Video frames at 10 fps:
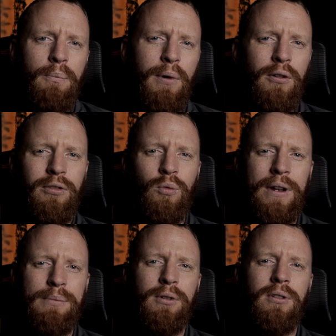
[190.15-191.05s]
Both
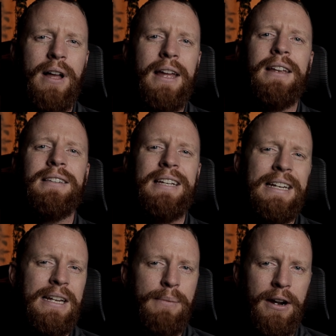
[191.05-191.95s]
Webull and
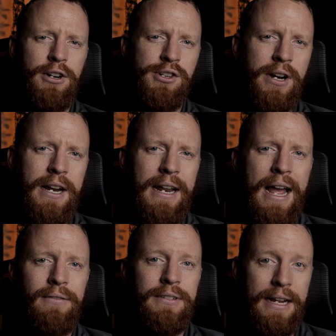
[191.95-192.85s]
TD Ameritrade
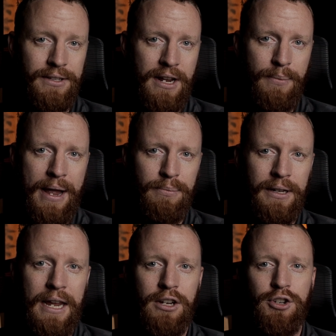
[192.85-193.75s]
have desktop
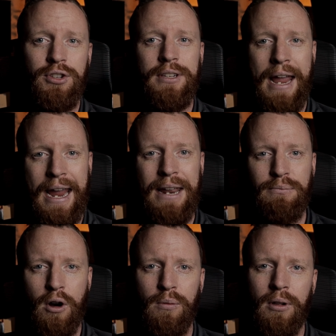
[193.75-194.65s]
applications and
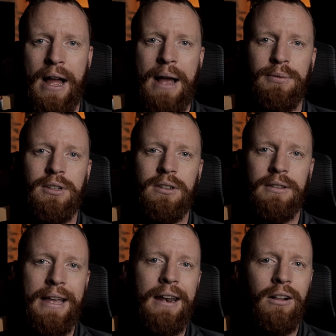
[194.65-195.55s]
mobile apps
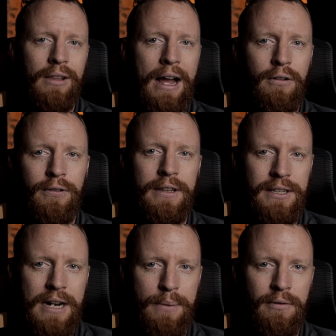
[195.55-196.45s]
that allow for this
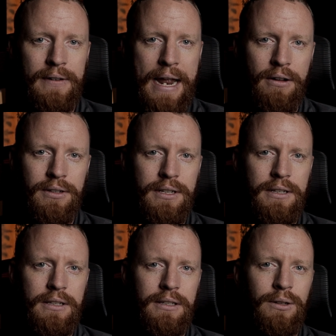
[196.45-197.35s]
type of
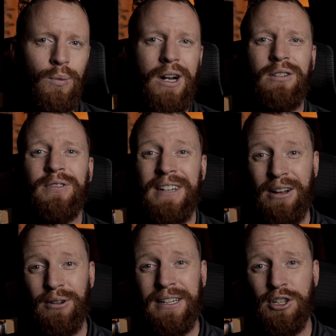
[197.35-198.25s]
analysis. While
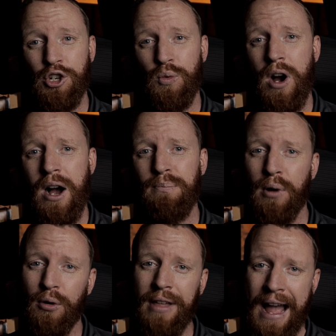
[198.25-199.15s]
Fidelity and Schwab
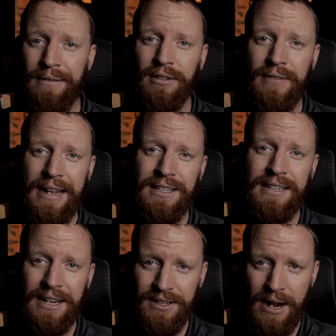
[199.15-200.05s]
both have advanced
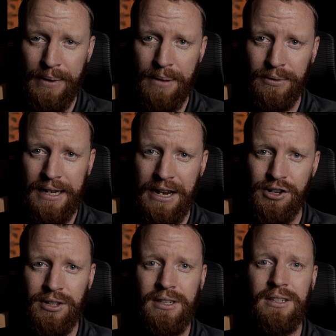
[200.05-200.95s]
desktop
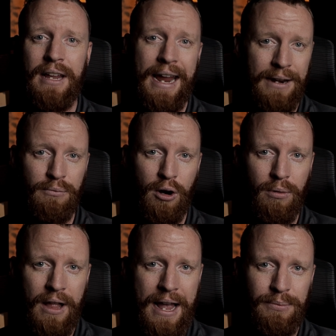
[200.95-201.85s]
applications and mobile
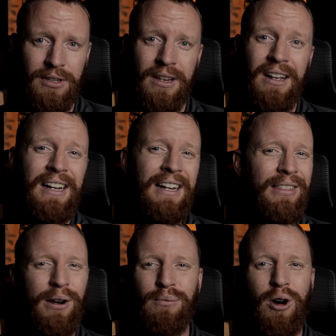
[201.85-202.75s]
apps,
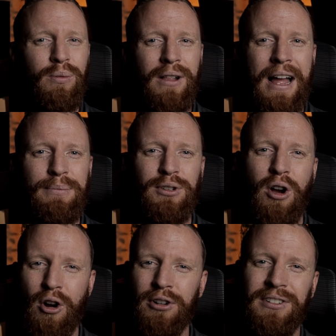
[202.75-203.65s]
their mobile apps
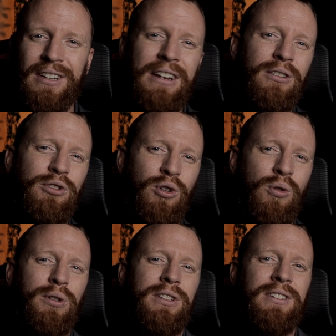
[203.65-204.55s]
aren't geared
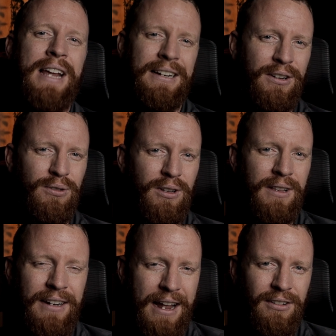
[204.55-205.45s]
towards technical
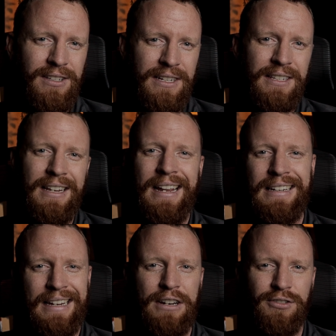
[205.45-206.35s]
analysis and
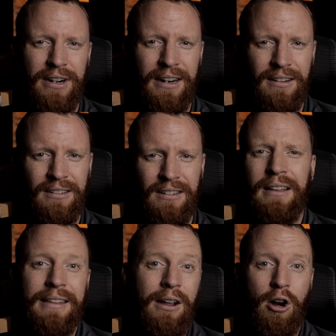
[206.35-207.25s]
day trading.
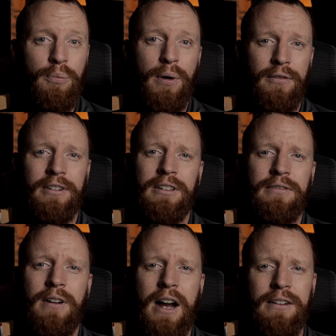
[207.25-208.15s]
They are perfectly
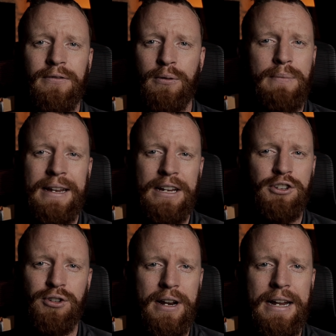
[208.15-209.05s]
fine for making
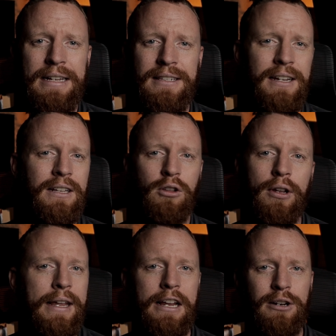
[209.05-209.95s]
trades and
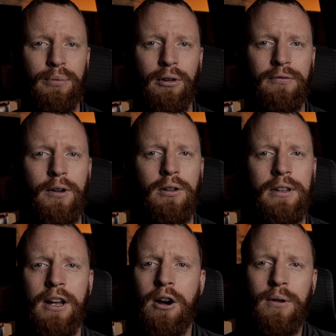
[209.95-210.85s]
looking at your
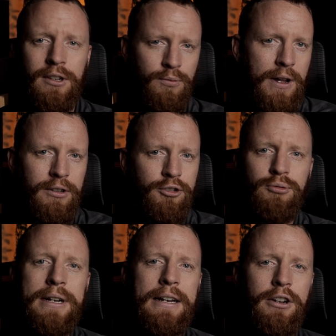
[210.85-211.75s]
portfolio, as well as
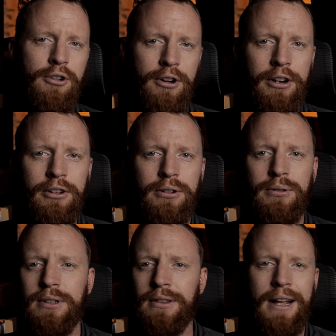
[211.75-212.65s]
reading current
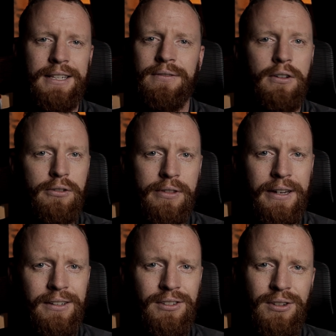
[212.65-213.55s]
news and lots of other
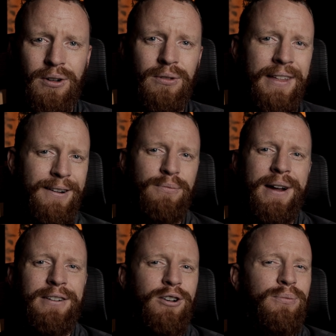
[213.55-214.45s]
things, so they are
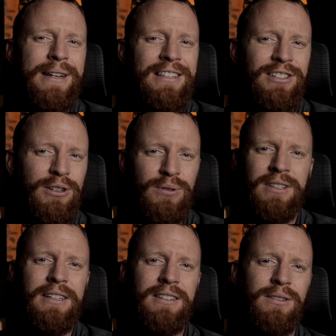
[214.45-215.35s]
by no means
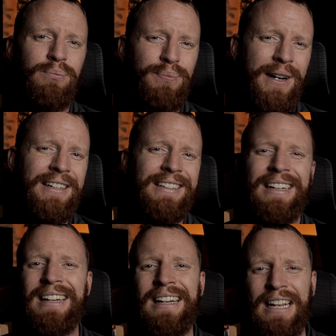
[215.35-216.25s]
useless. But
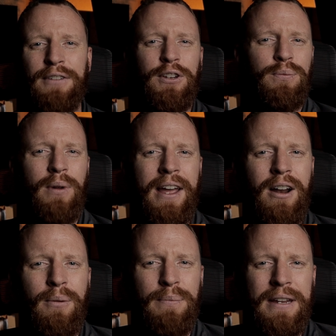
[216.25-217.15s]
if you plan
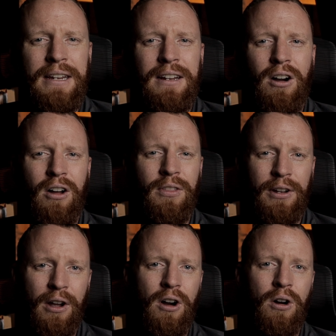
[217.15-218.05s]
on being on the
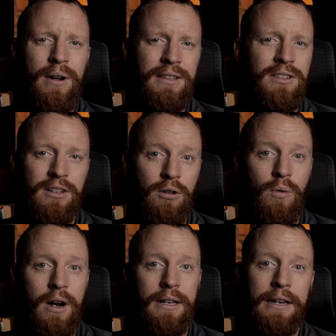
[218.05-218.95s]
go and still
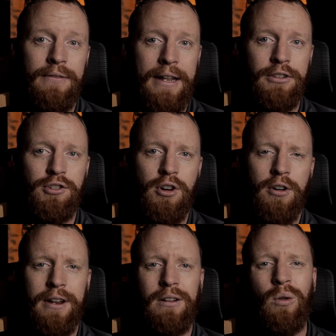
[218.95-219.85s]
want advanced
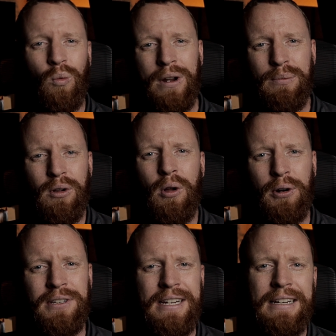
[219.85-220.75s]
charting, Webull
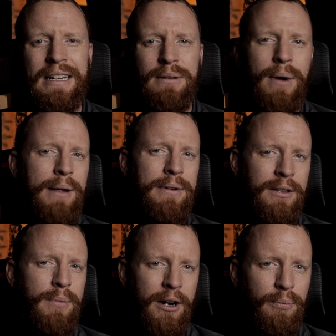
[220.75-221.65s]
or TD might be
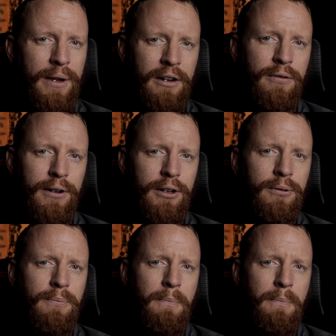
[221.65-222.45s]
the better pick for you.